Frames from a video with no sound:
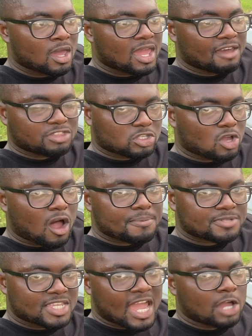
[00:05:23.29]
if the
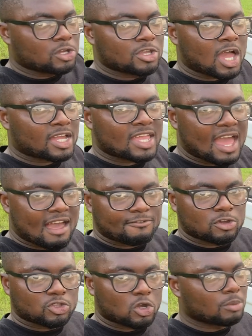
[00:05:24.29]
top's down, you're not gonna have
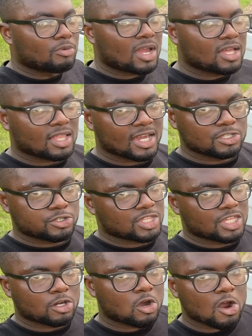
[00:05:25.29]
your third brake light, so
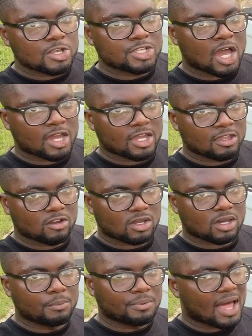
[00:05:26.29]
then the car is not gonna
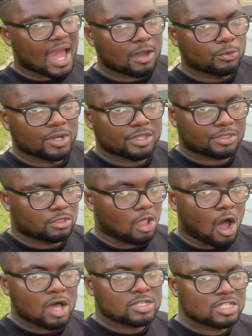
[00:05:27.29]
comply with
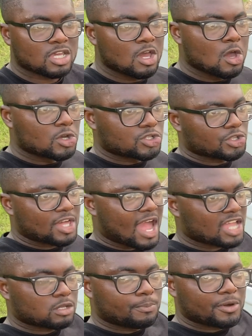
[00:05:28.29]
laws. So they
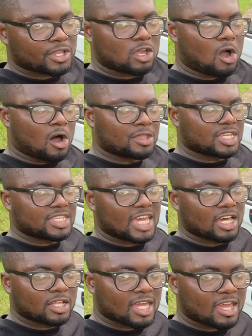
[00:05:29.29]
had to put it on the
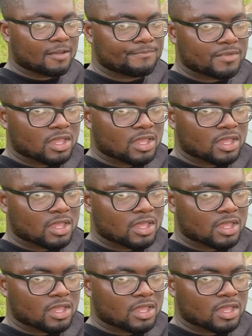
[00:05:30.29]
tailgate.